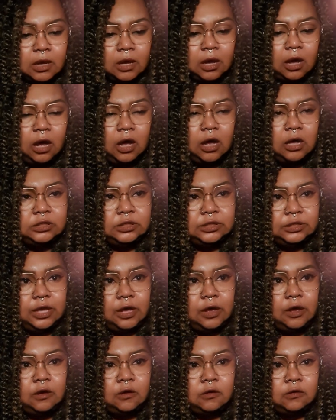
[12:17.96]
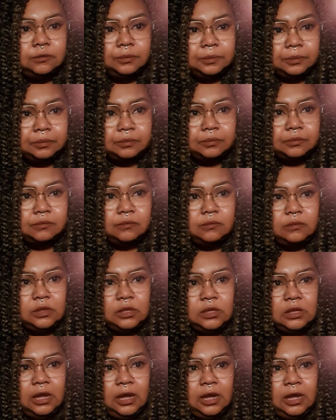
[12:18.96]
Also,
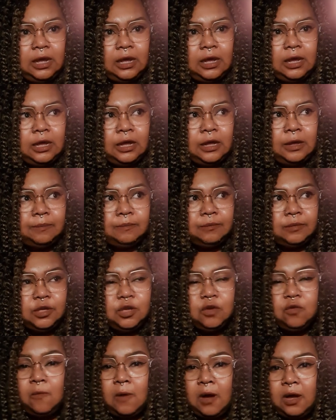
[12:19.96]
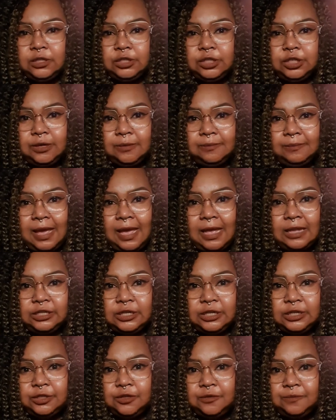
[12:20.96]
you want your
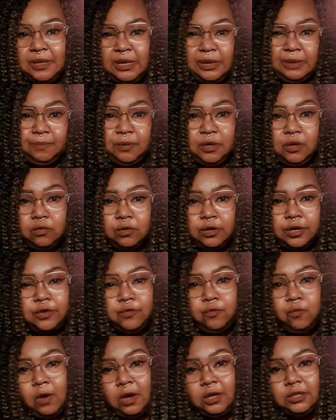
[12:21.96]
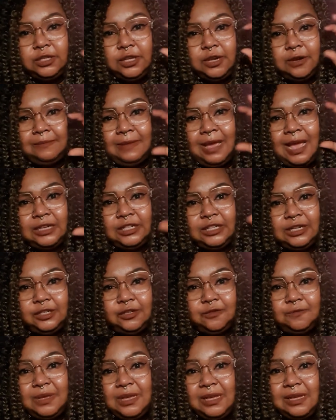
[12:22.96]
magic to be pure. You want your magic to
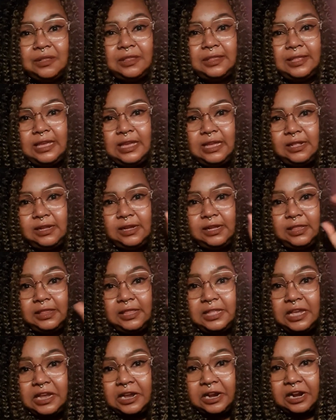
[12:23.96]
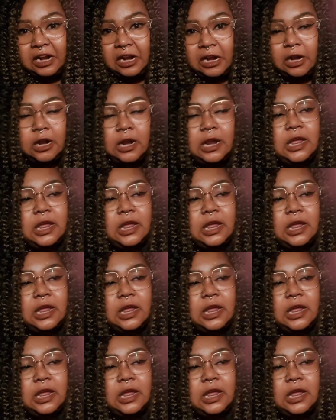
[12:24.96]
be clean, clear.